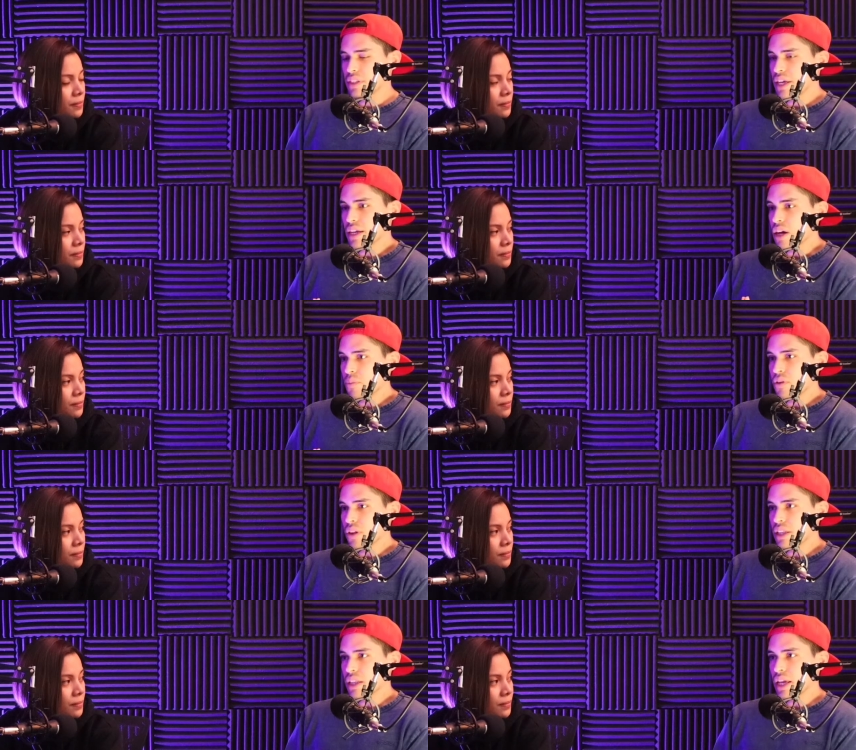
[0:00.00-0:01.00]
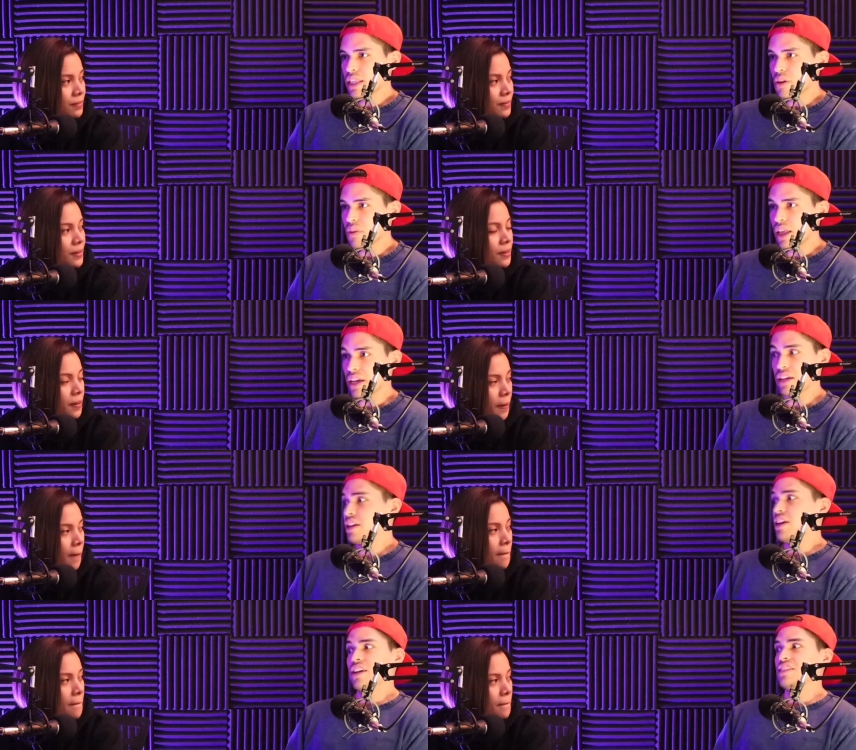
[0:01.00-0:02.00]
Speaker 1: this gay couple. And like, they were like
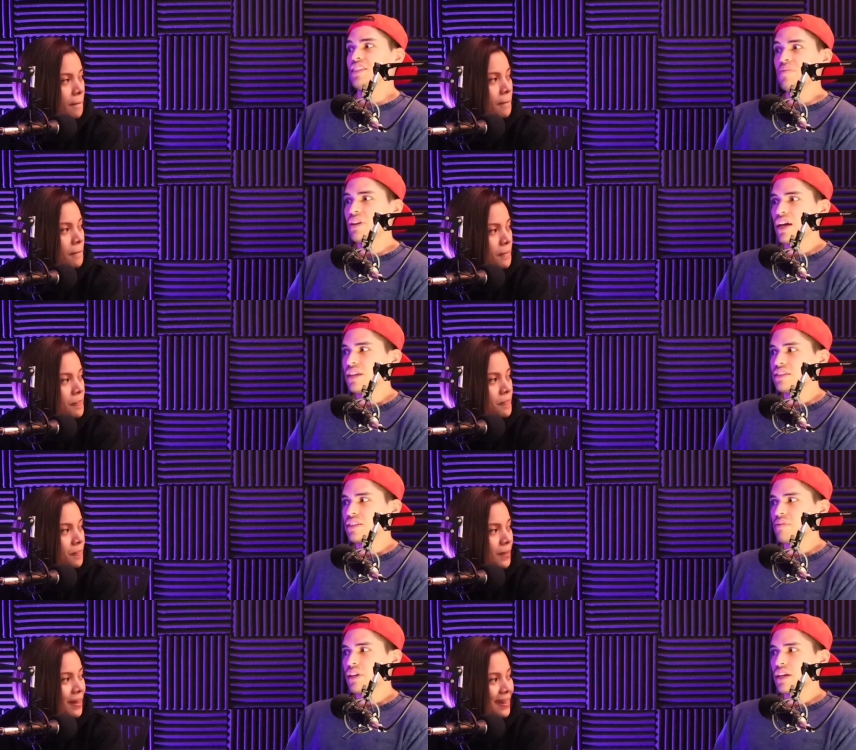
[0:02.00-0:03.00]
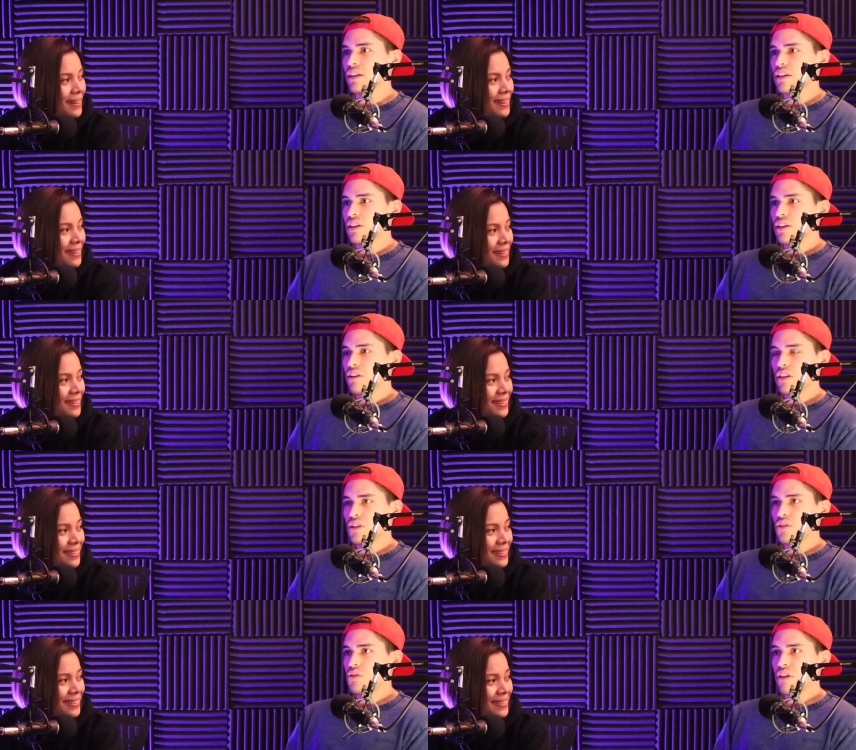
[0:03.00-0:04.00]
demonized. I'm like,
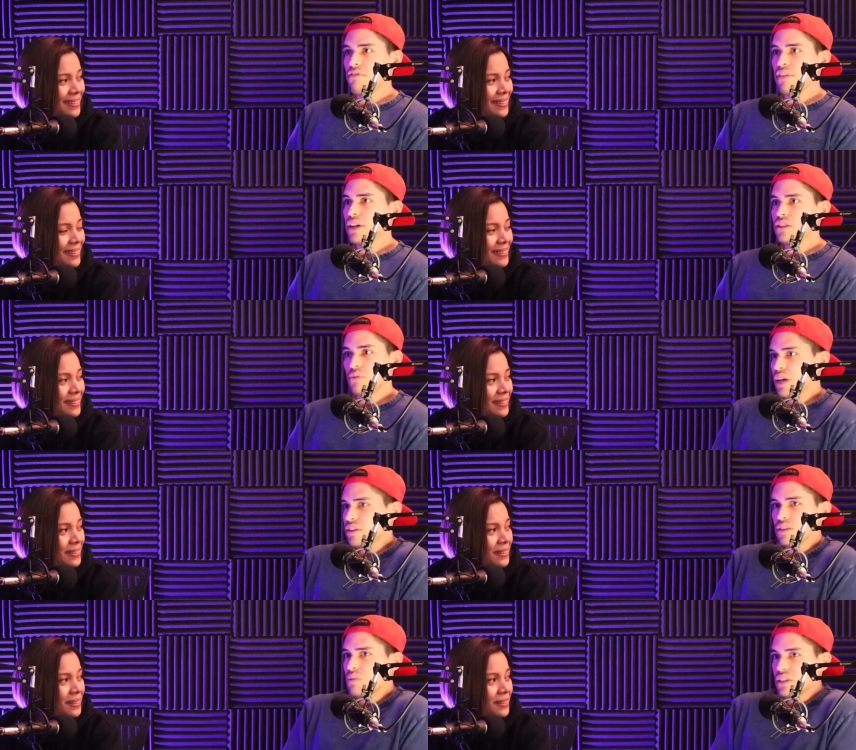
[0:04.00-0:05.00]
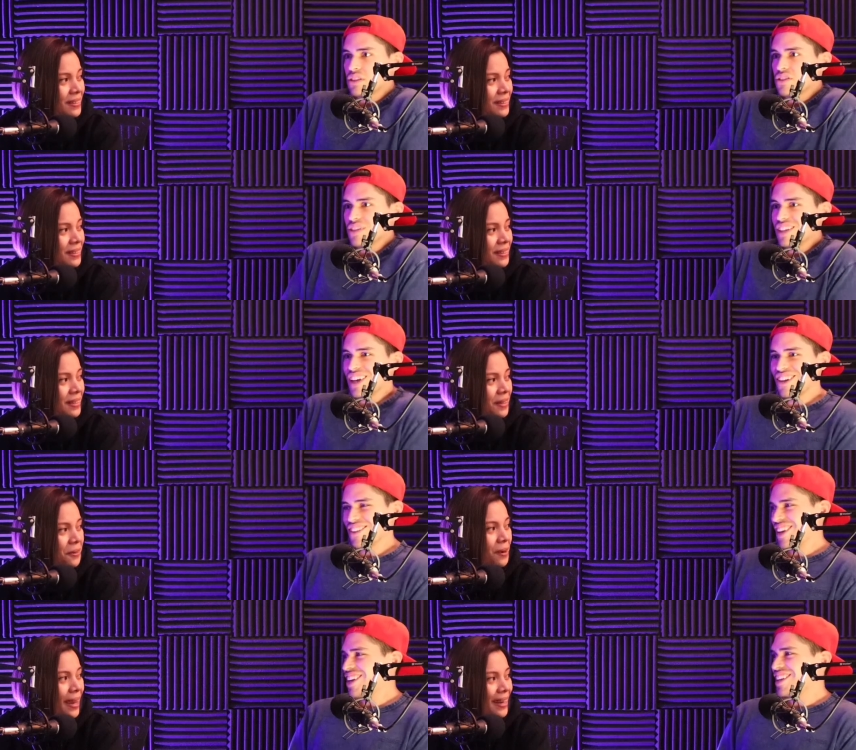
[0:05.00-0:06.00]
you couldn't find someone else that wants to do it? I
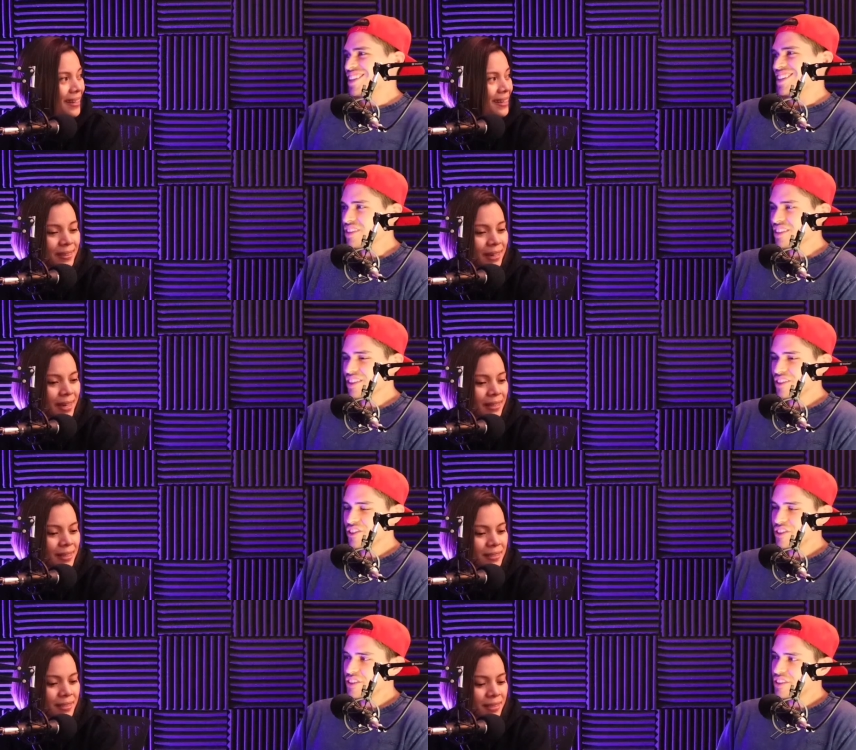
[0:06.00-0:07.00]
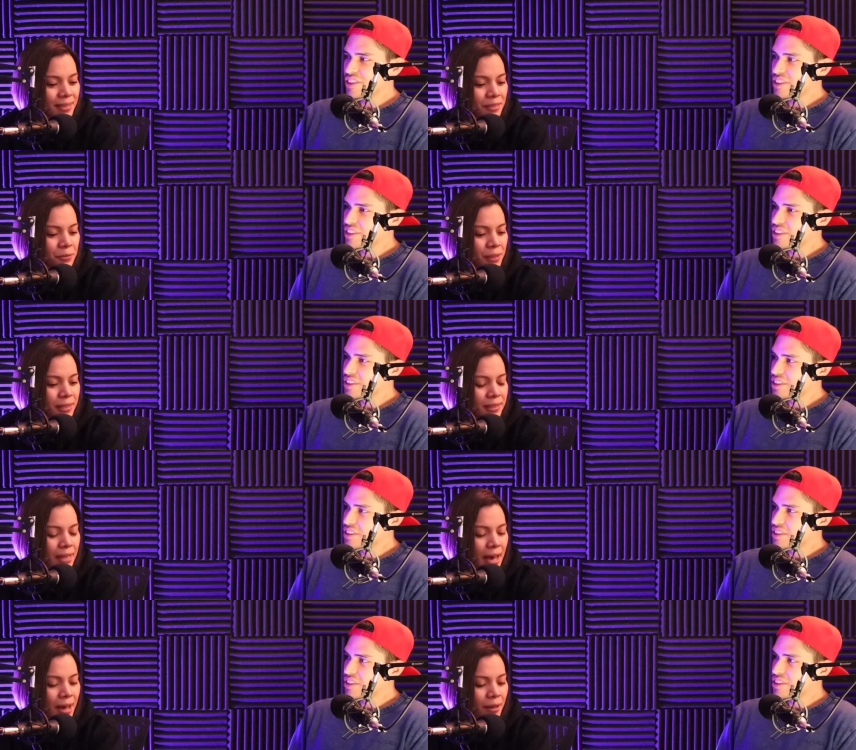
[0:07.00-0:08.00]
don't
Speaker 2: right. get it. Yeah, it's it's really
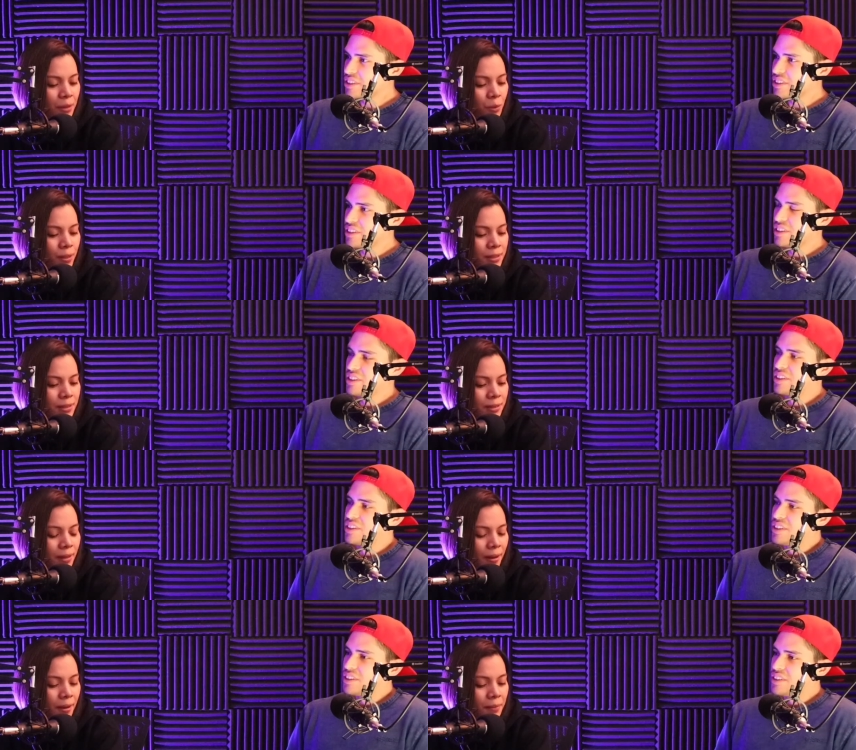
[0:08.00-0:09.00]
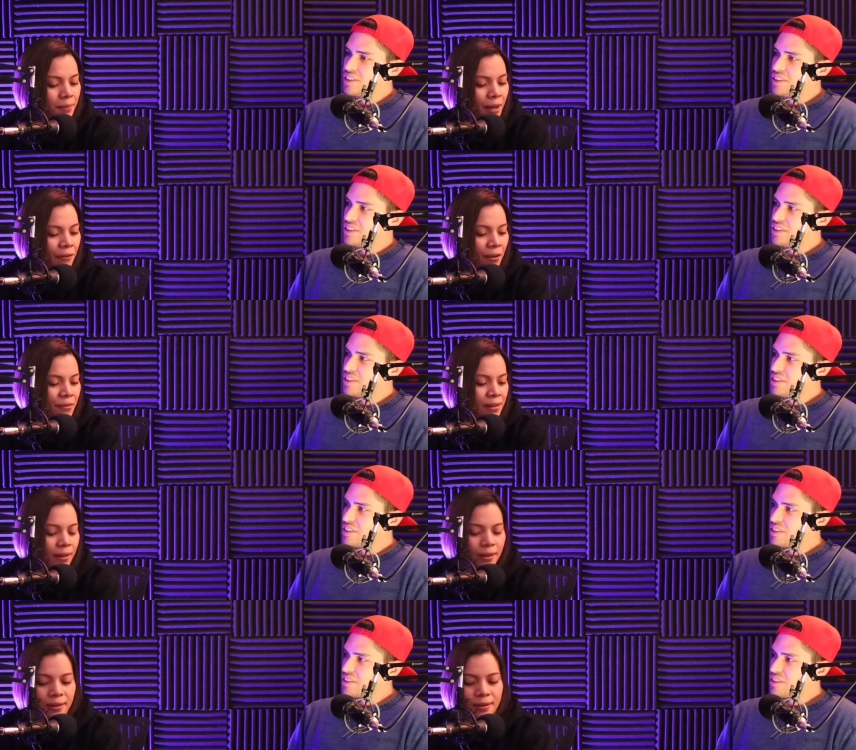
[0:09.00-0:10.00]
sad what's um I, I feel
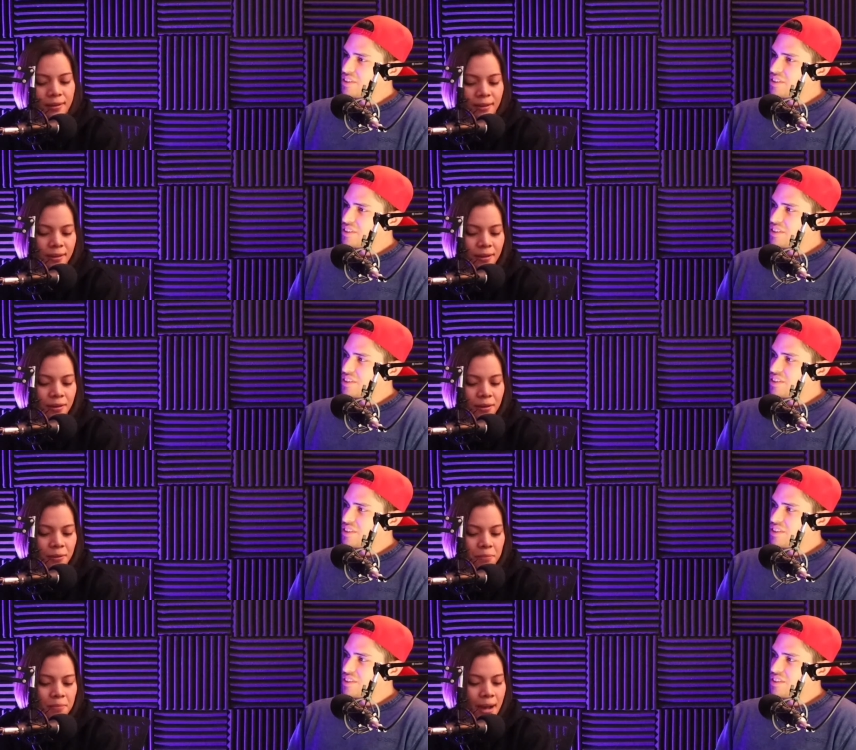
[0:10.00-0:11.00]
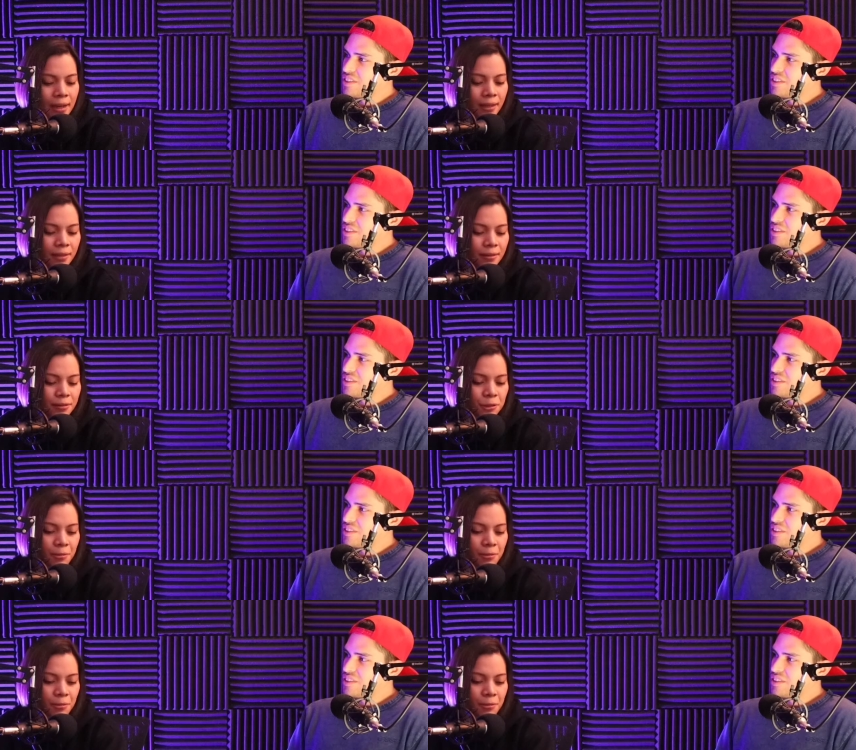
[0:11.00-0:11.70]
like back in the